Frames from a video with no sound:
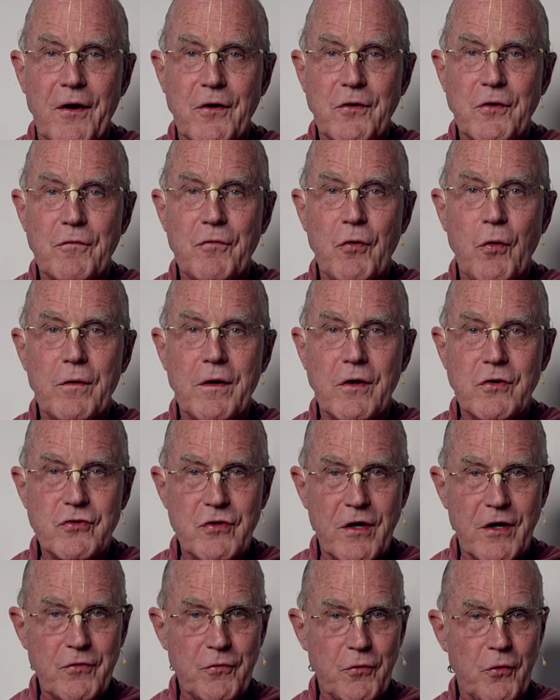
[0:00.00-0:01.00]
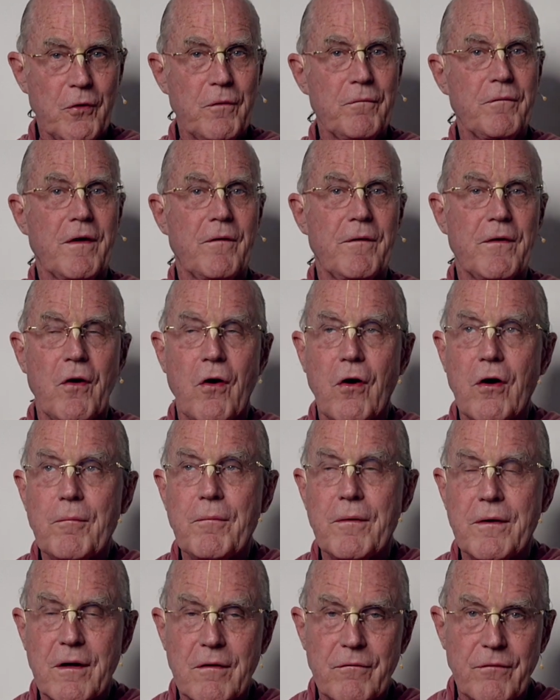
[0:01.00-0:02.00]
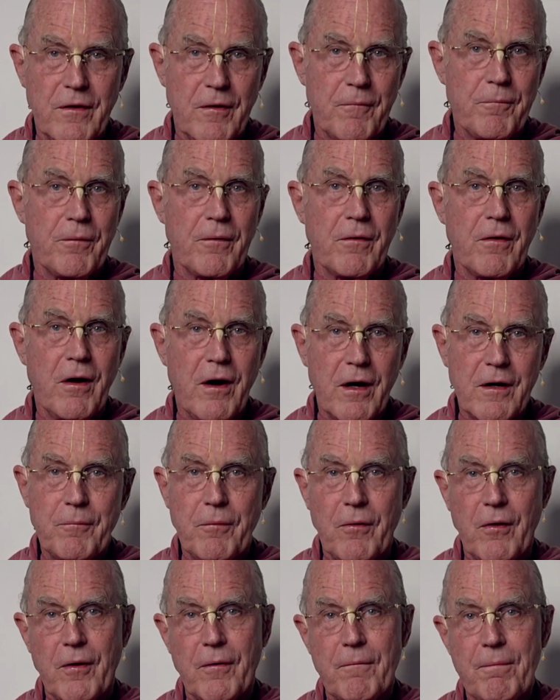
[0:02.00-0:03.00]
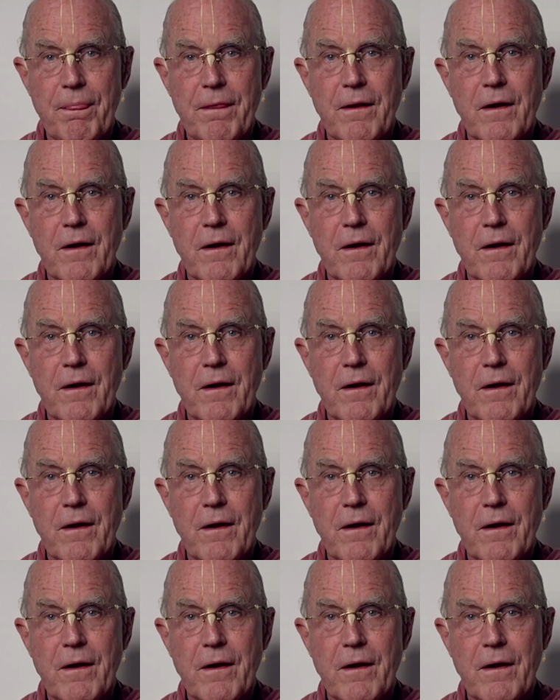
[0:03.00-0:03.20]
devotee general in the army of Emperor Akbar.